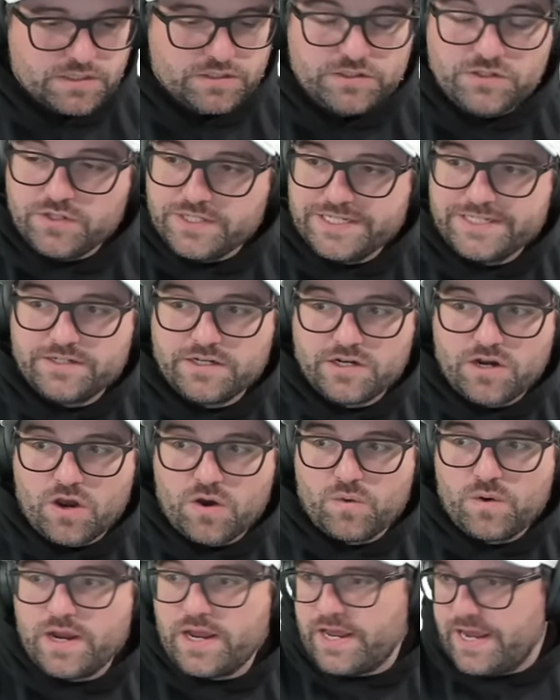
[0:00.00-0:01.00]
you need to
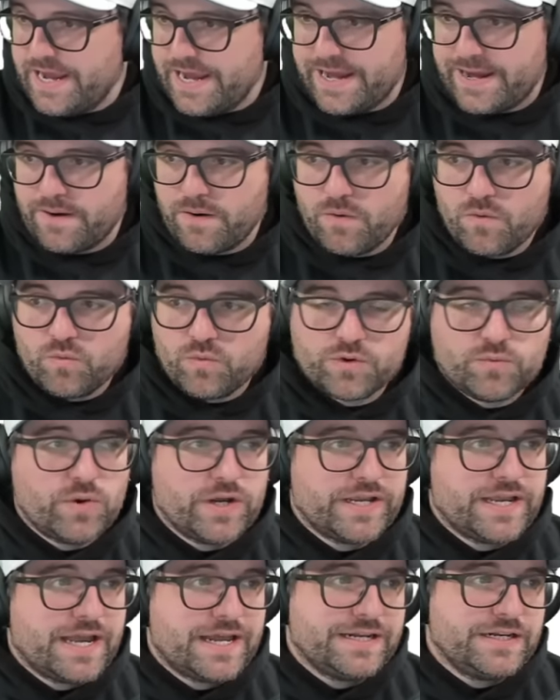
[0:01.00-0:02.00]
know, hey, what do
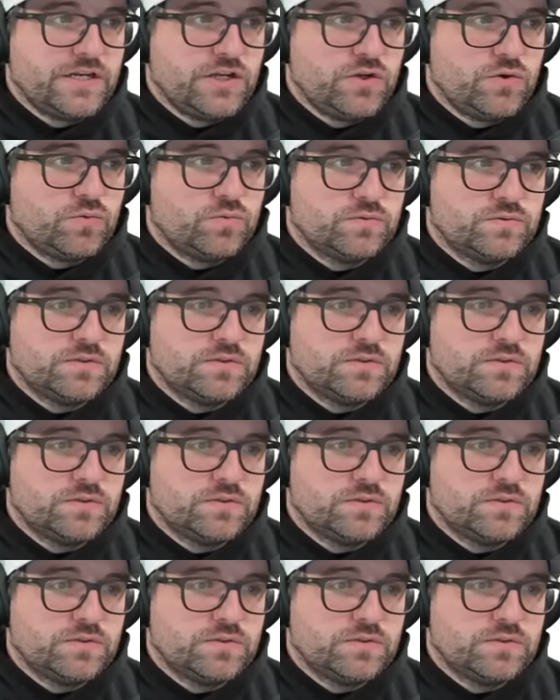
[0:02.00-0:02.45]
I gotta do?